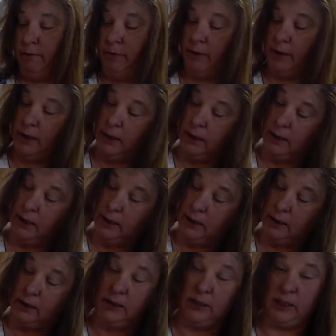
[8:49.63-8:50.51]

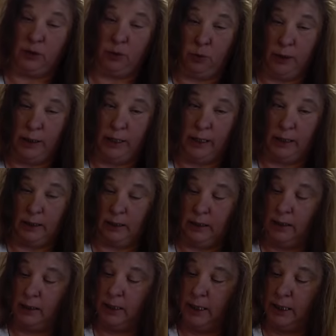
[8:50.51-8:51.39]
the
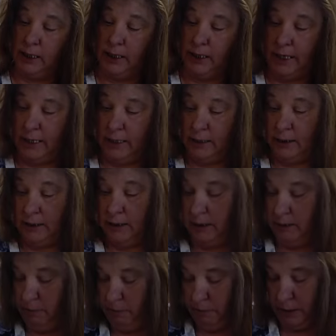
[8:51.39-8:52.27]
sweetened condensed
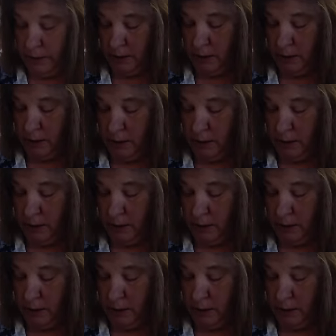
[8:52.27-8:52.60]
milk.